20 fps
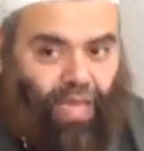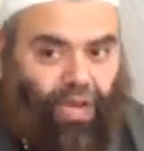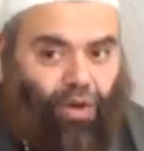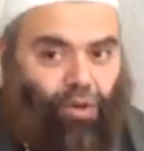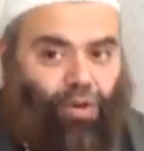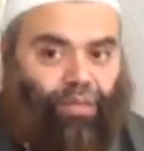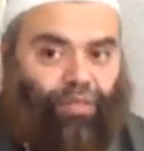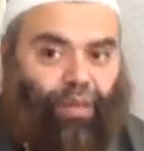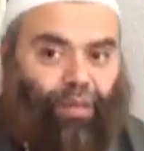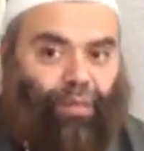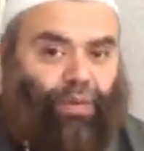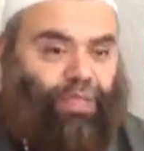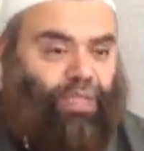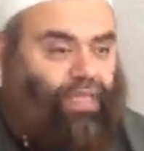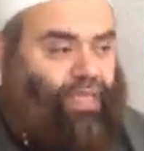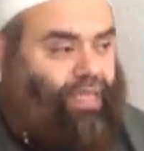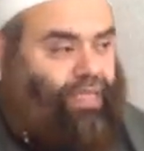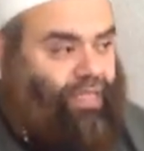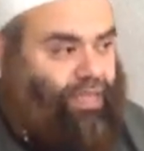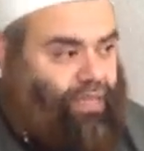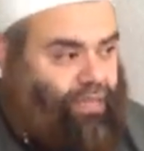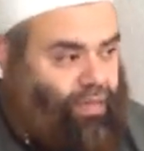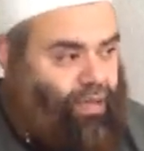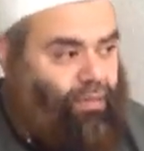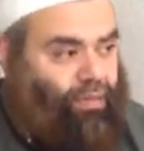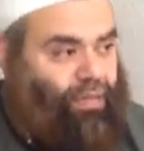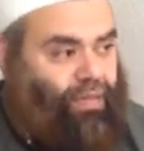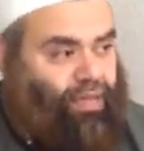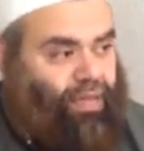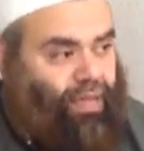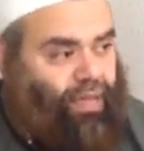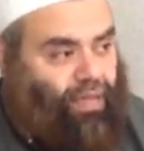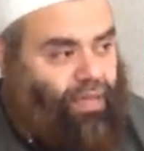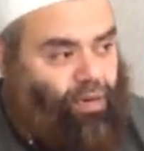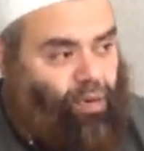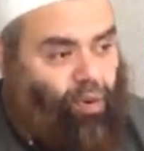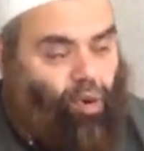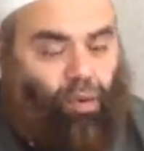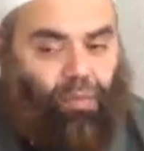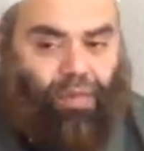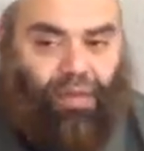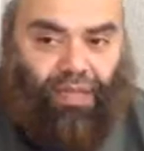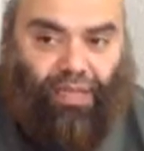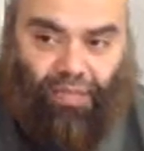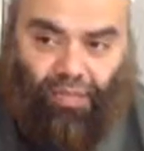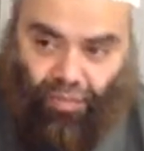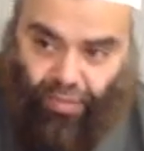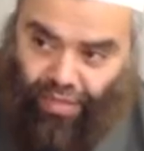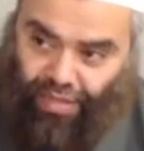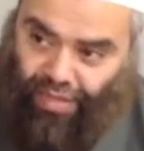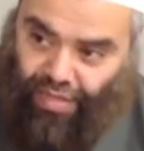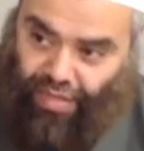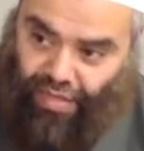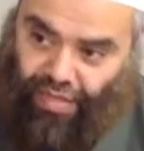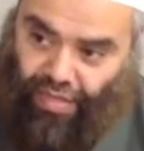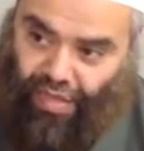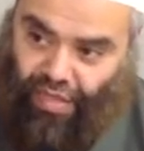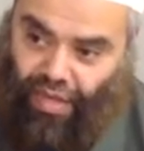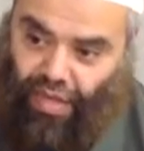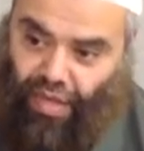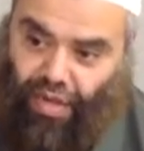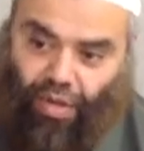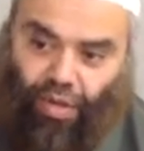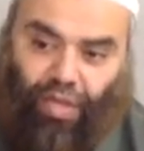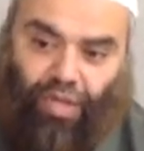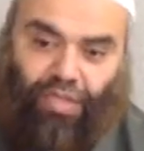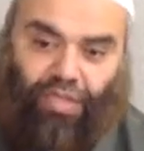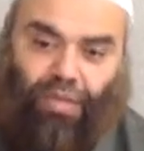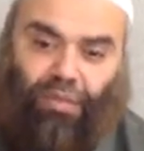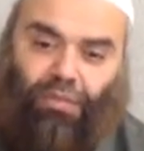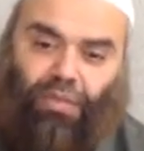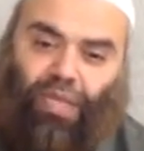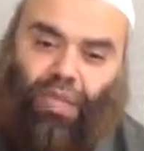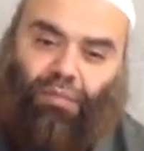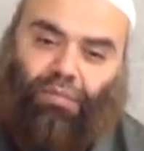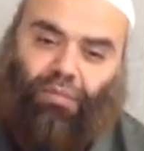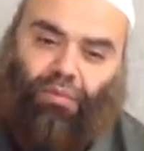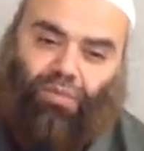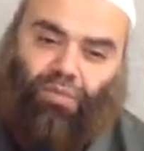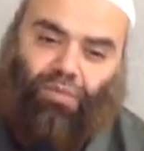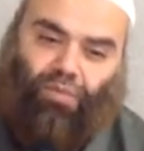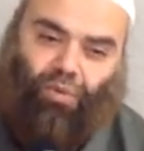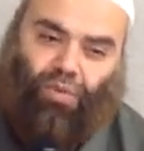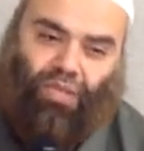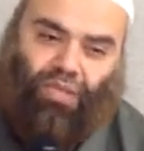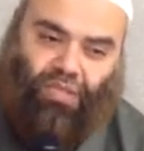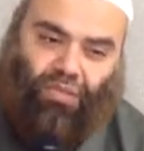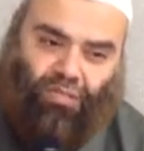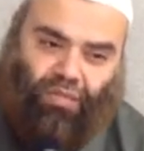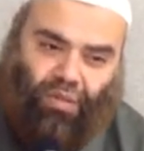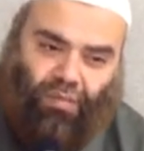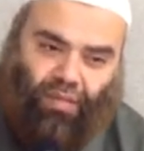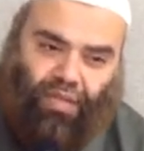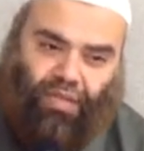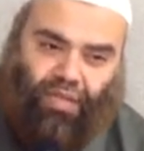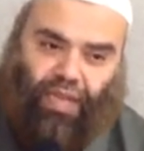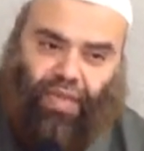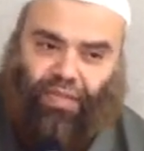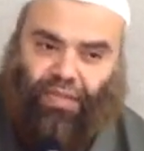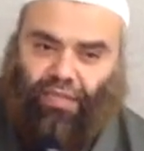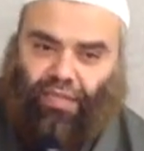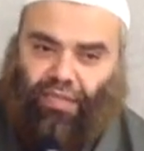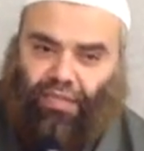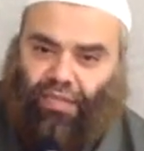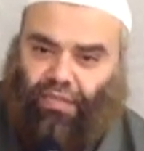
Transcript: Or if a person is determined and he go home and he do it, right? Sometimes you're so extremely tired.